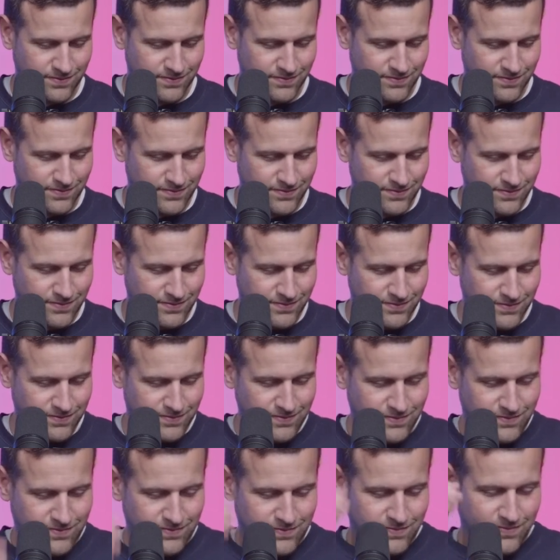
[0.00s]

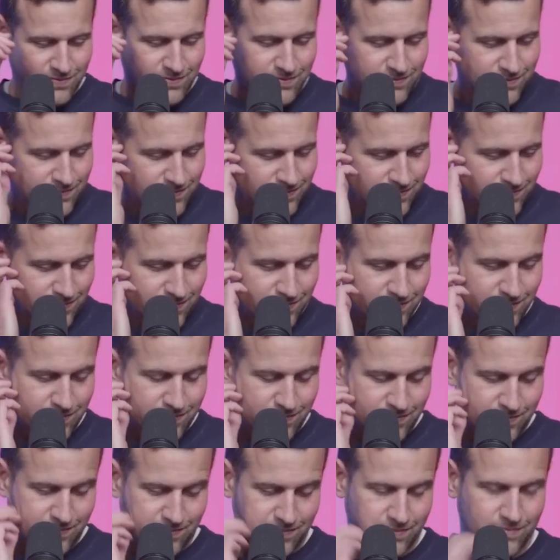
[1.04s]

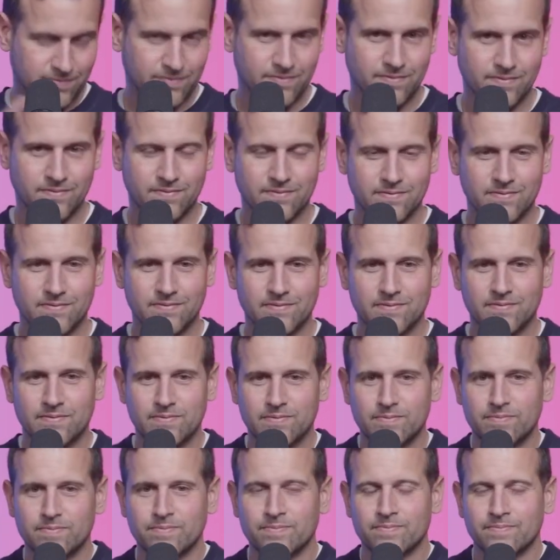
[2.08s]

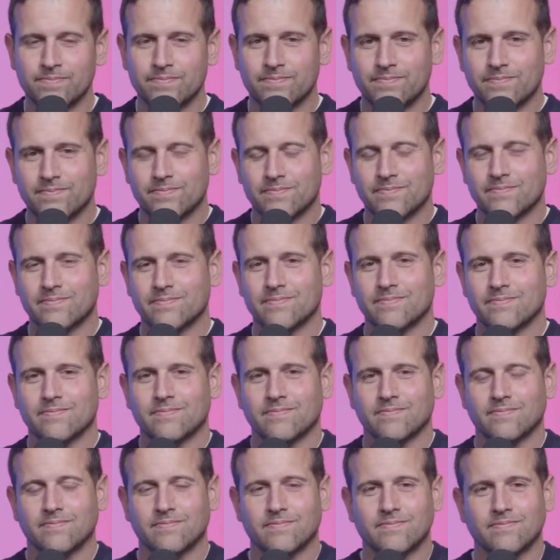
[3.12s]

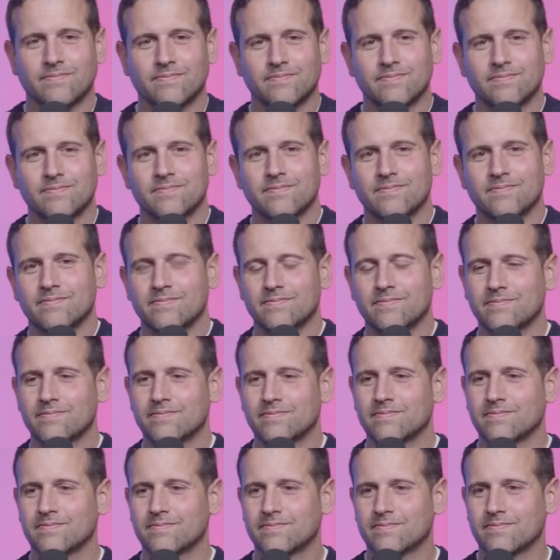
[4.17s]

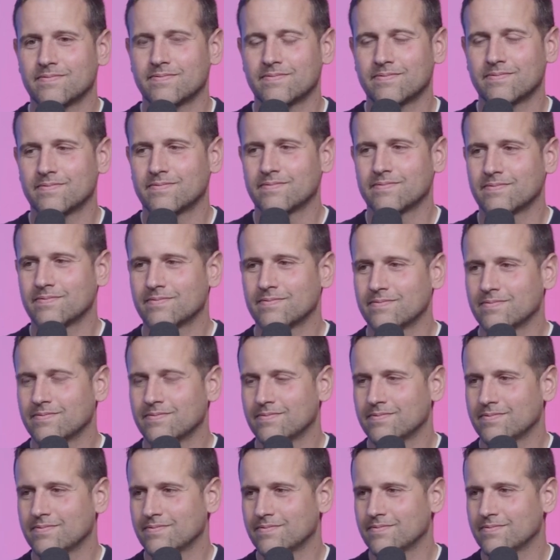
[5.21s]

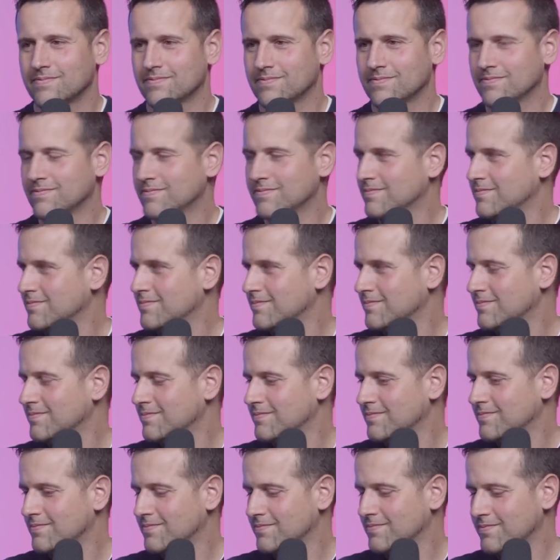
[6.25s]

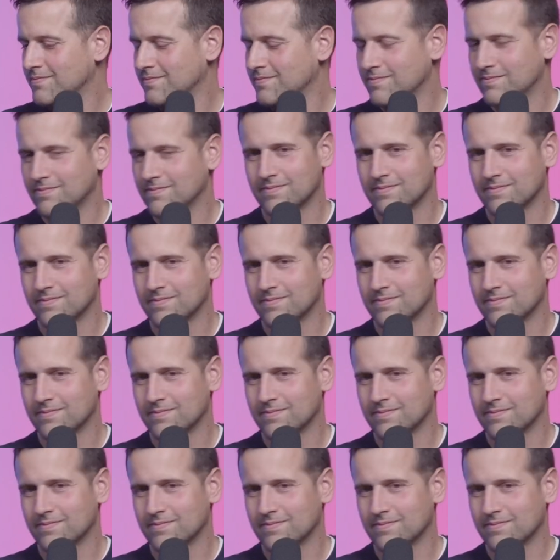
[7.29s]
(silent)